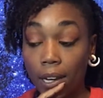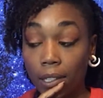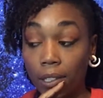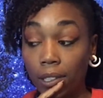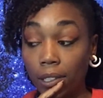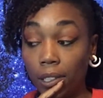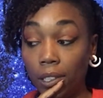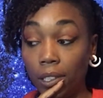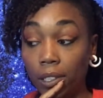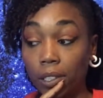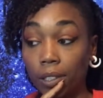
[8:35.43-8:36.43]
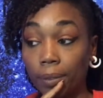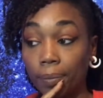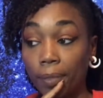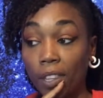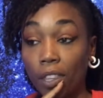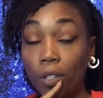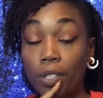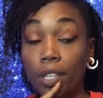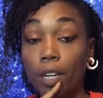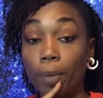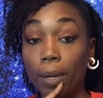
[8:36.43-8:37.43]
there's
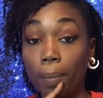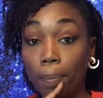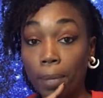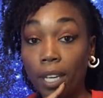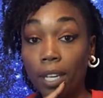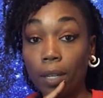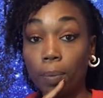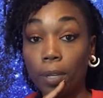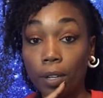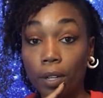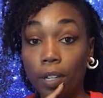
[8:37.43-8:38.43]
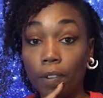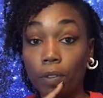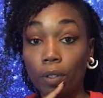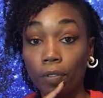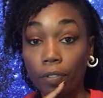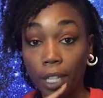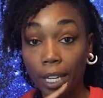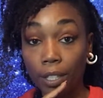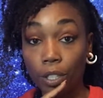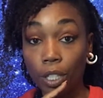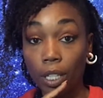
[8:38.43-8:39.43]
going to be a big period of
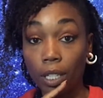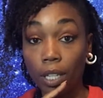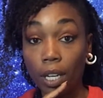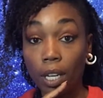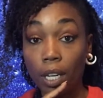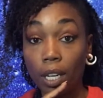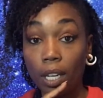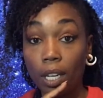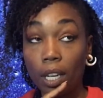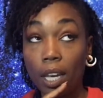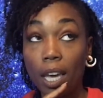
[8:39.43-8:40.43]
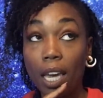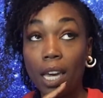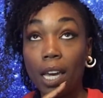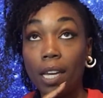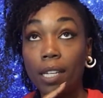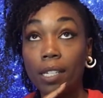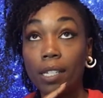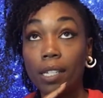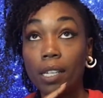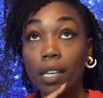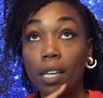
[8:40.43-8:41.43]
reflection
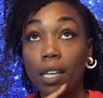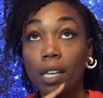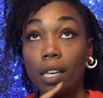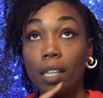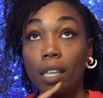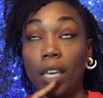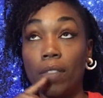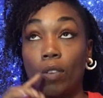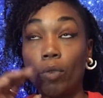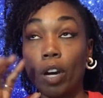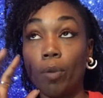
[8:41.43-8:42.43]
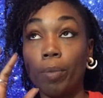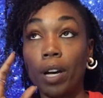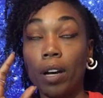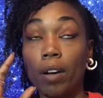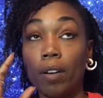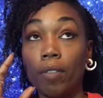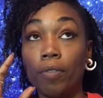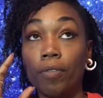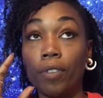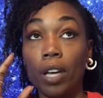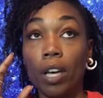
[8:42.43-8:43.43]
and in the realm of
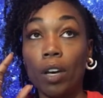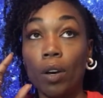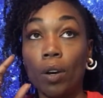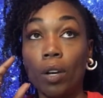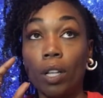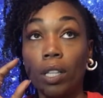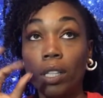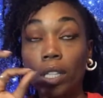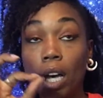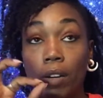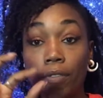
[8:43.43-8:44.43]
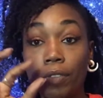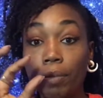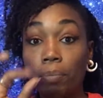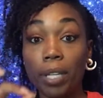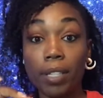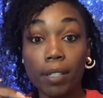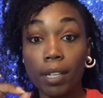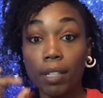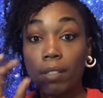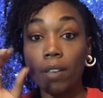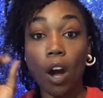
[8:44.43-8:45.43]
love,
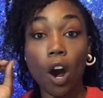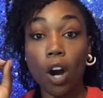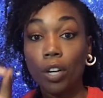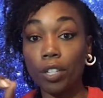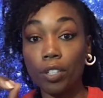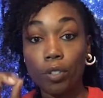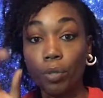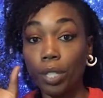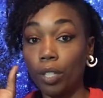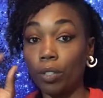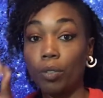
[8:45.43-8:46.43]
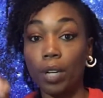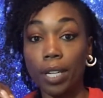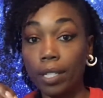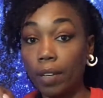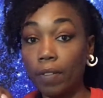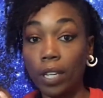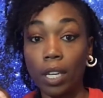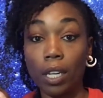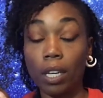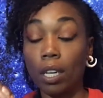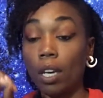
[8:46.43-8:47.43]
business, artistry, your
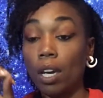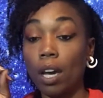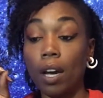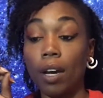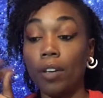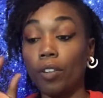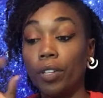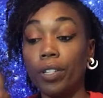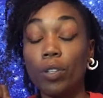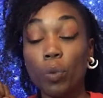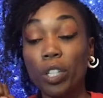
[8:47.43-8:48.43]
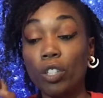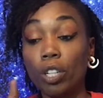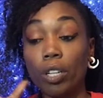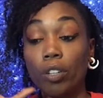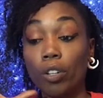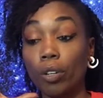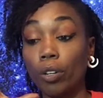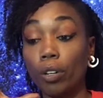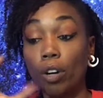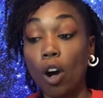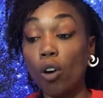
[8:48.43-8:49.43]
creativity, your intuition,
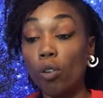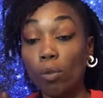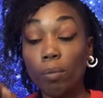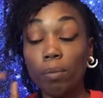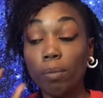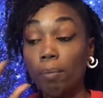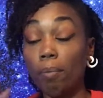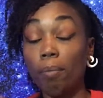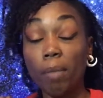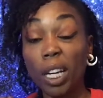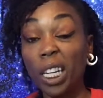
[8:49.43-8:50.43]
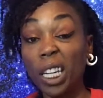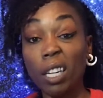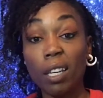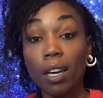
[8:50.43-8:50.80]
your home, money,